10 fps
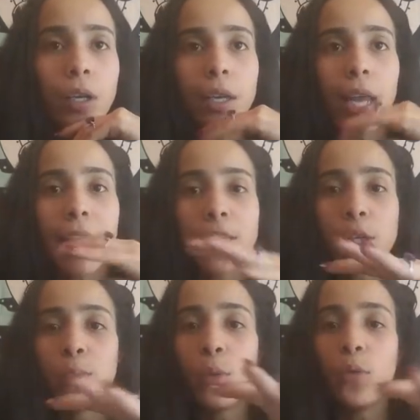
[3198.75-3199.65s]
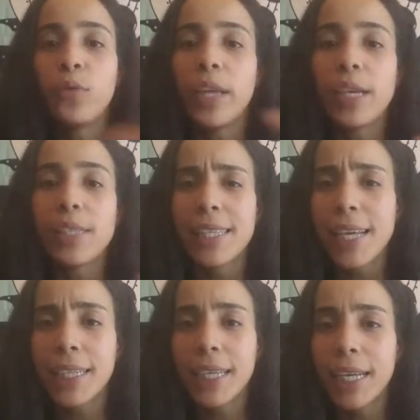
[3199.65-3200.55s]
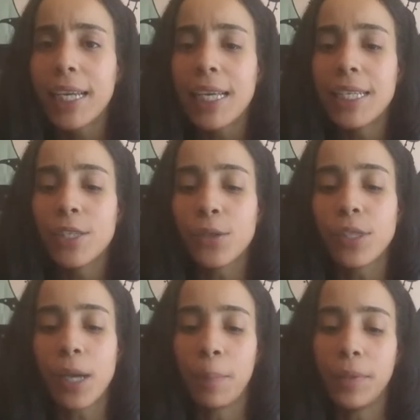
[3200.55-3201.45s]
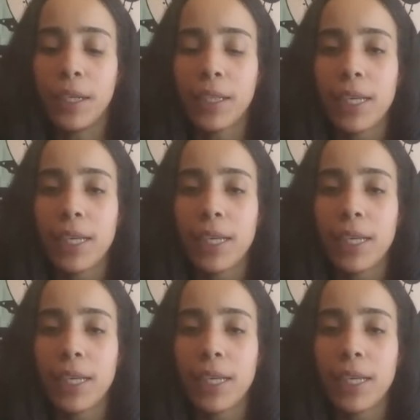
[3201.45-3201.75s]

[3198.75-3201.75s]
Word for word: like, to move things, like telekinesis or something. Like,